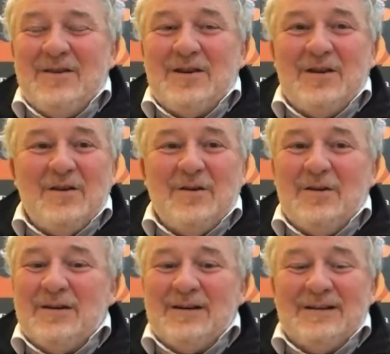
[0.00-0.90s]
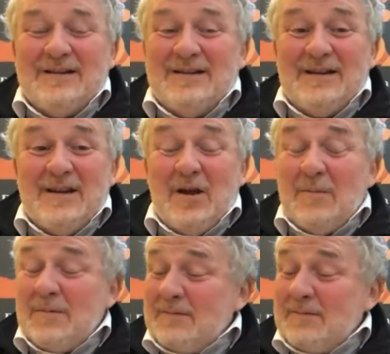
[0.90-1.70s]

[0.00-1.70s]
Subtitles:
You know, yeah.